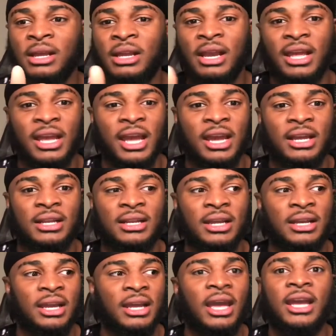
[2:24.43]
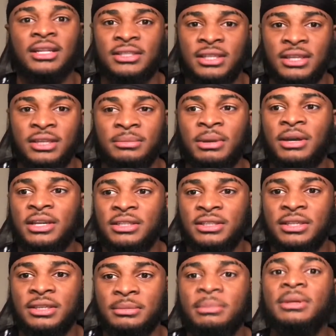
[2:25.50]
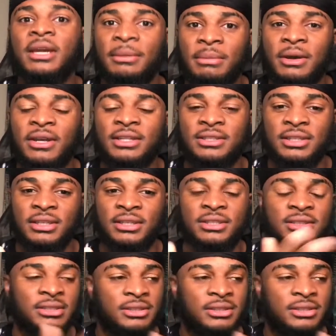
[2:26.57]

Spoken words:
lying. Like 18. But yeah, about 18. I think